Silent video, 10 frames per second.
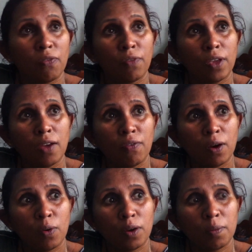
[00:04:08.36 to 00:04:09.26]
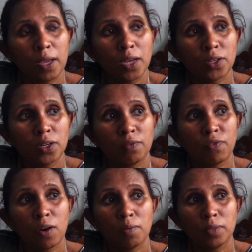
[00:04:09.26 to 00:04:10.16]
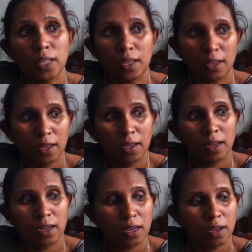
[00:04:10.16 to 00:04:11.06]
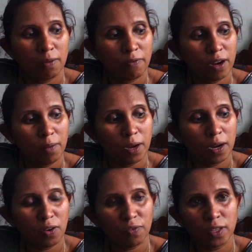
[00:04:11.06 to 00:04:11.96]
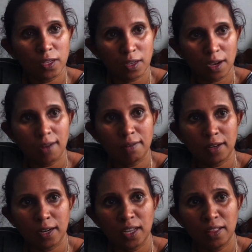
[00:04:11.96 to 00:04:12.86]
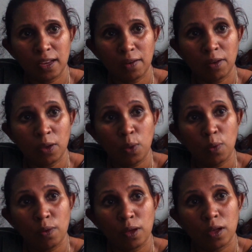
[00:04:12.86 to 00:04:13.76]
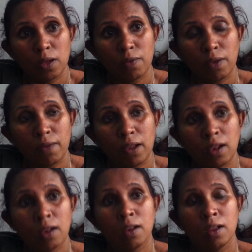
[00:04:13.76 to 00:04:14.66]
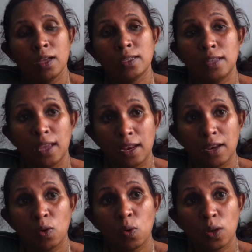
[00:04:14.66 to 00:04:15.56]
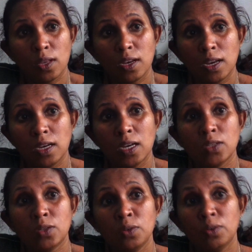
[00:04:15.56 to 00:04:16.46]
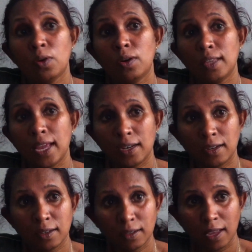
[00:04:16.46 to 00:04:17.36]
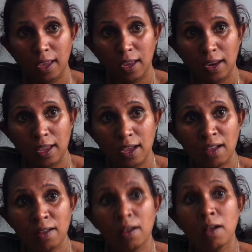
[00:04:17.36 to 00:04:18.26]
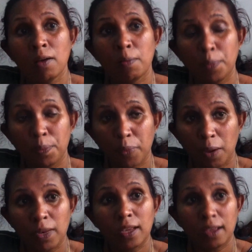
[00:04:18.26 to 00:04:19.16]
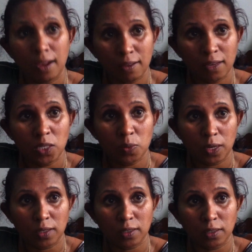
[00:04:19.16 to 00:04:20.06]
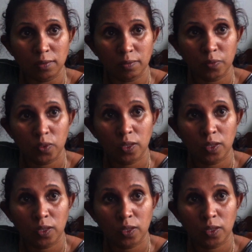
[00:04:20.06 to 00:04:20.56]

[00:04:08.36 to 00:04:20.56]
if we have found a patient from the one part of the country, then we will send all the details to on that area public health inspector